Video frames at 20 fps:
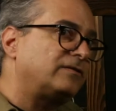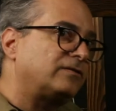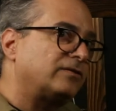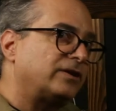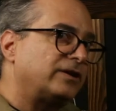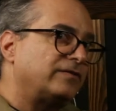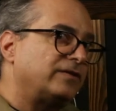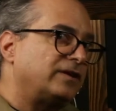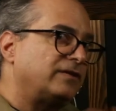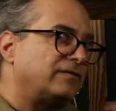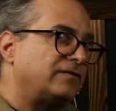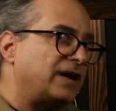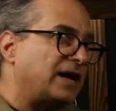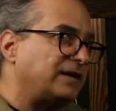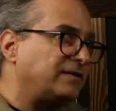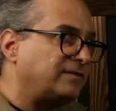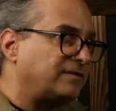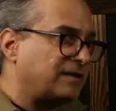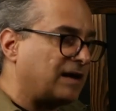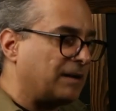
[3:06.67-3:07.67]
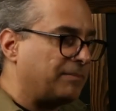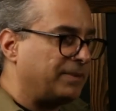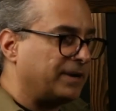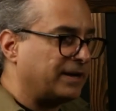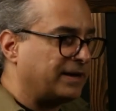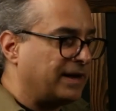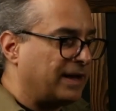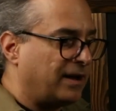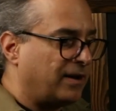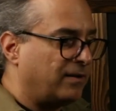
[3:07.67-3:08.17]
sort of an advanced
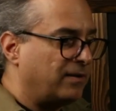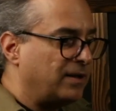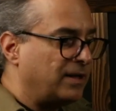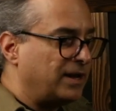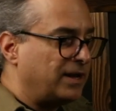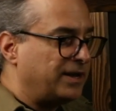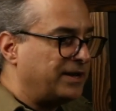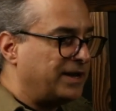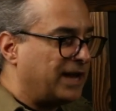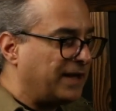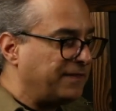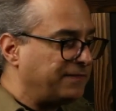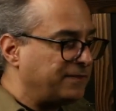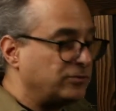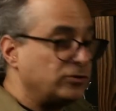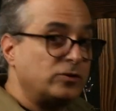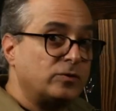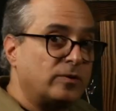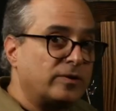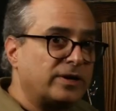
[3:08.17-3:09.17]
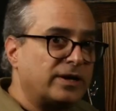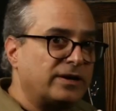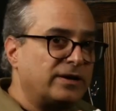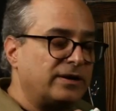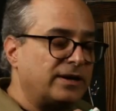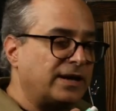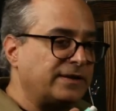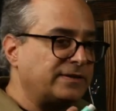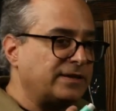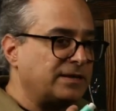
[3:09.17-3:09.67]
topic now. Not that you won't,
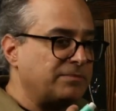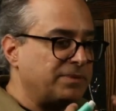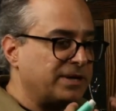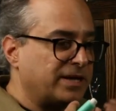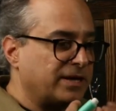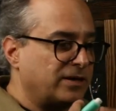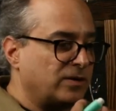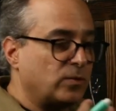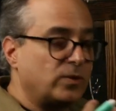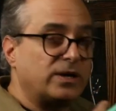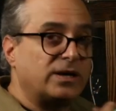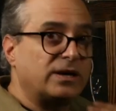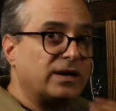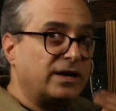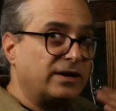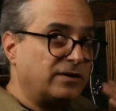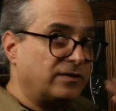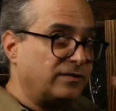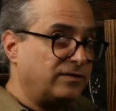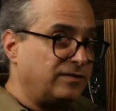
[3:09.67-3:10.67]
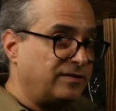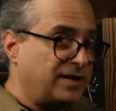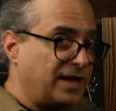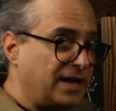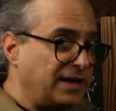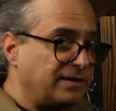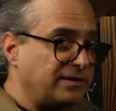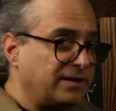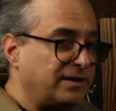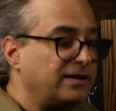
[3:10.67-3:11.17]
not that a beginner wouldn't
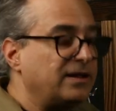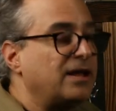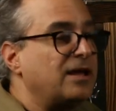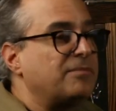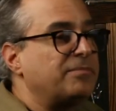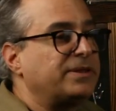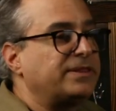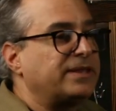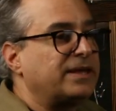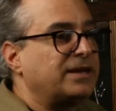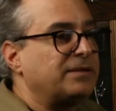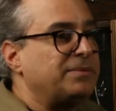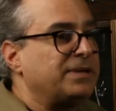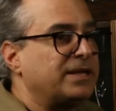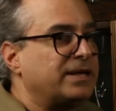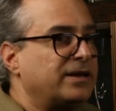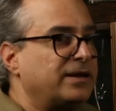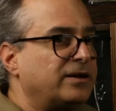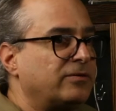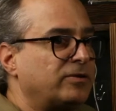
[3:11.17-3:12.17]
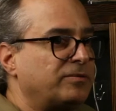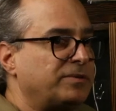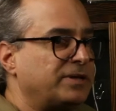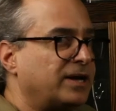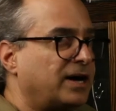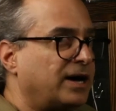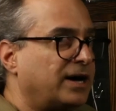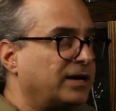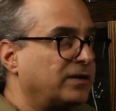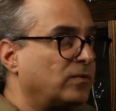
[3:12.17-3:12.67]
understand it, but that a beginner would be
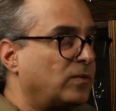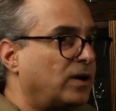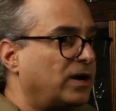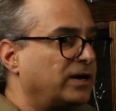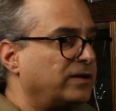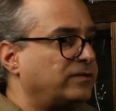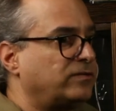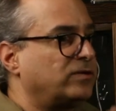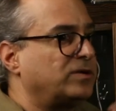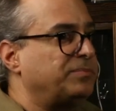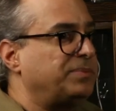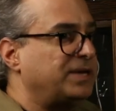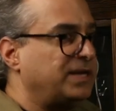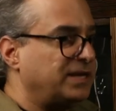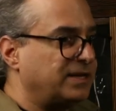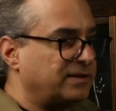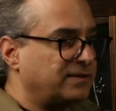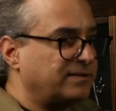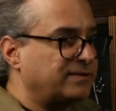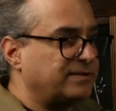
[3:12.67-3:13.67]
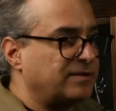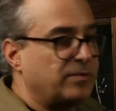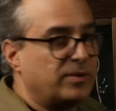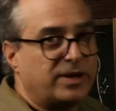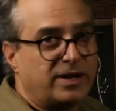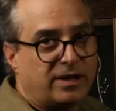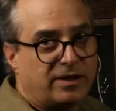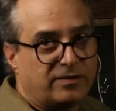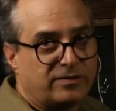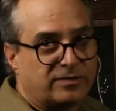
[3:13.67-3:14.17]
unwise to repeat it to
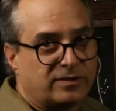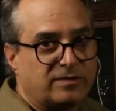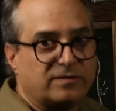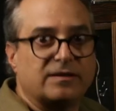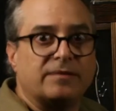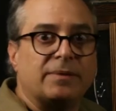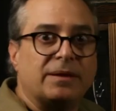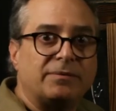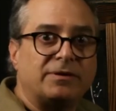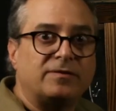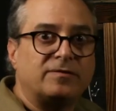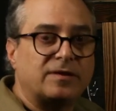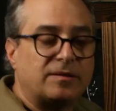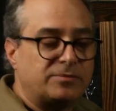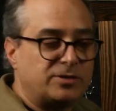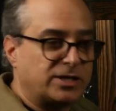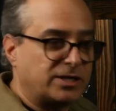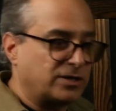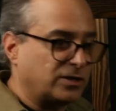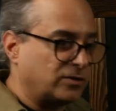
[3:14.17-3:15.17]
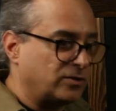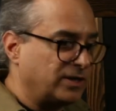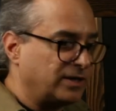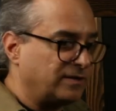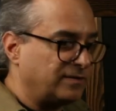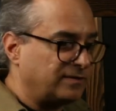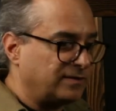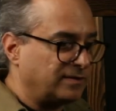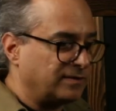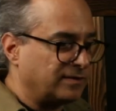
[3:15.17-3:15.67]
someone else because they may be subject to
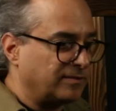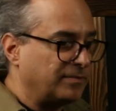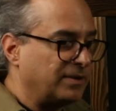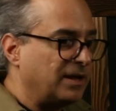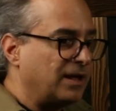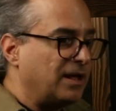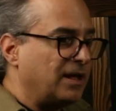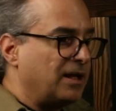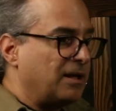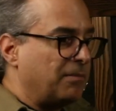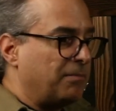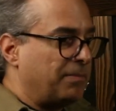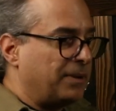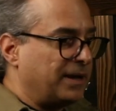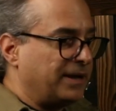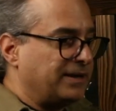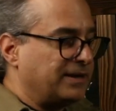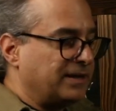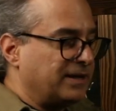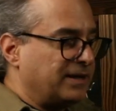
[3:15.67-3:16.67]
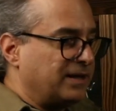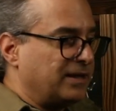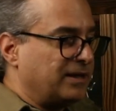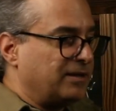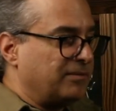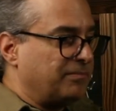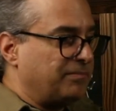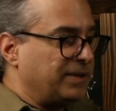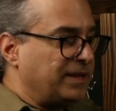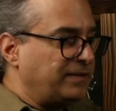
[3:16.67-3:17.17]
criticism. But
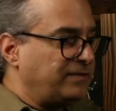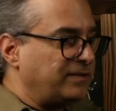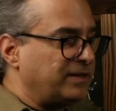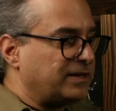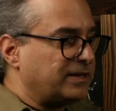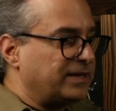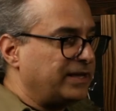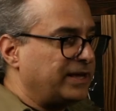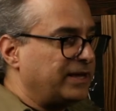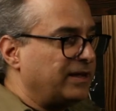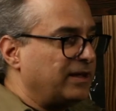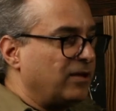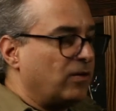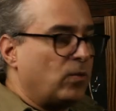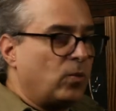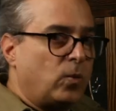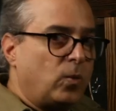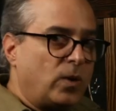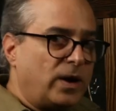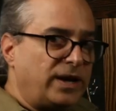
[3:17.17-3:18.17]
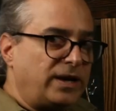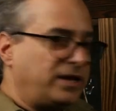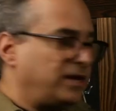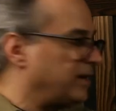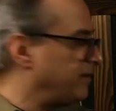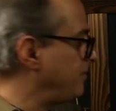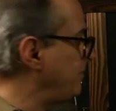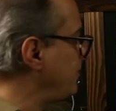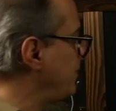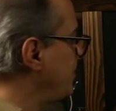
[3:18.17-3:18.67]
basically, what
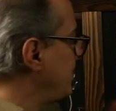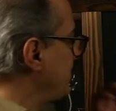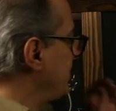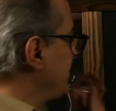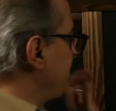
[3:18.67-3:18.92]
if